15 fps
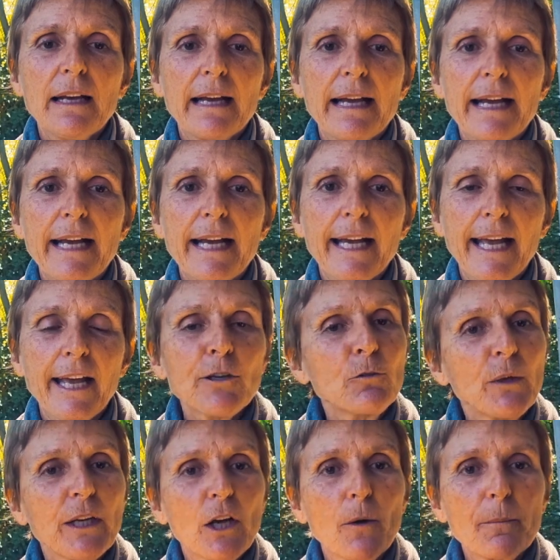and
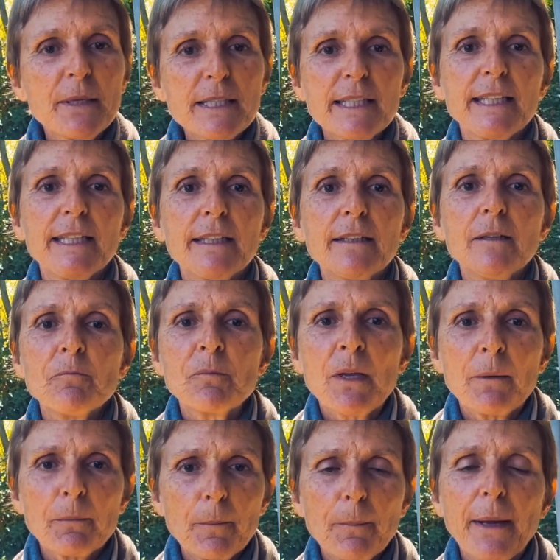we are busy
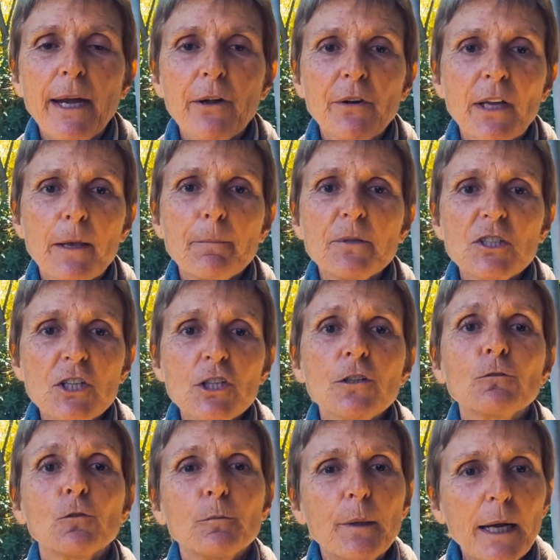preparing a petition
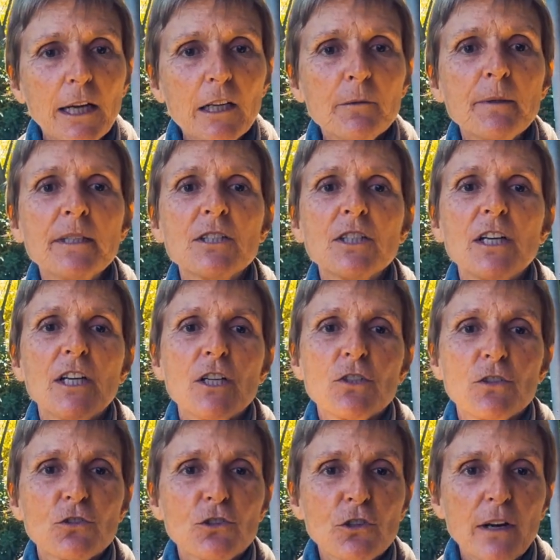for Parliament
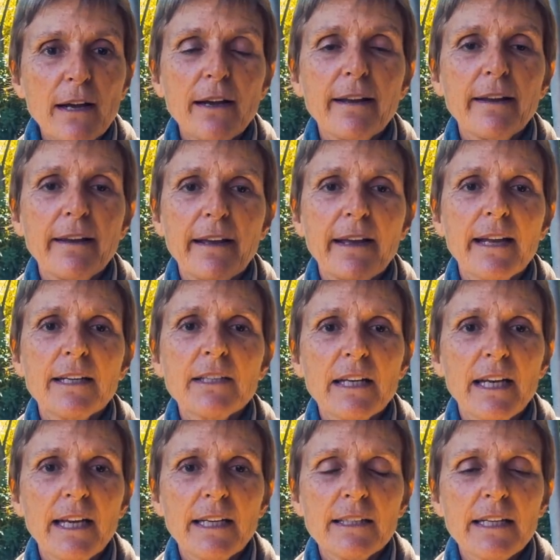to try
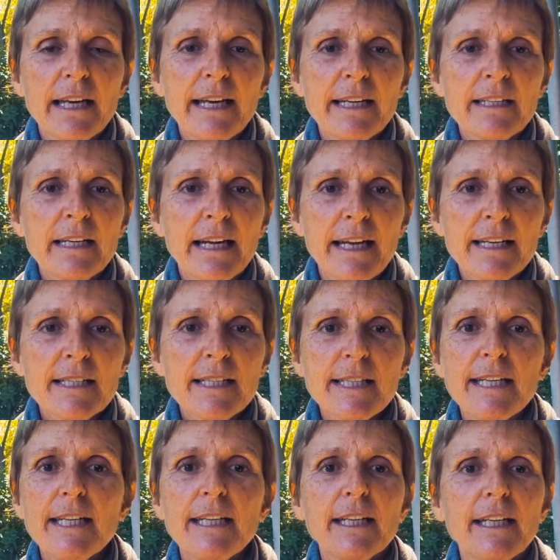and
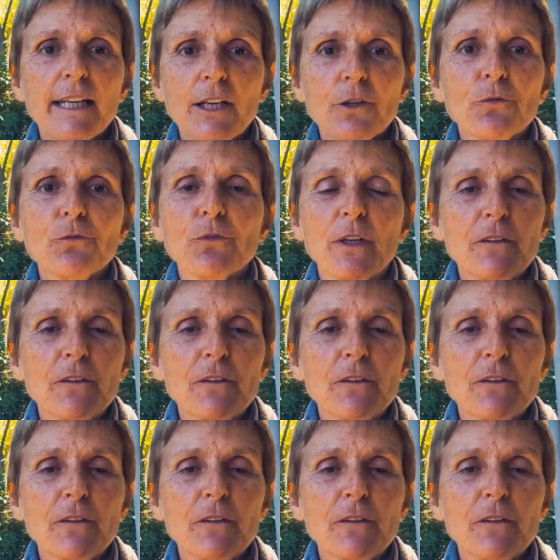see if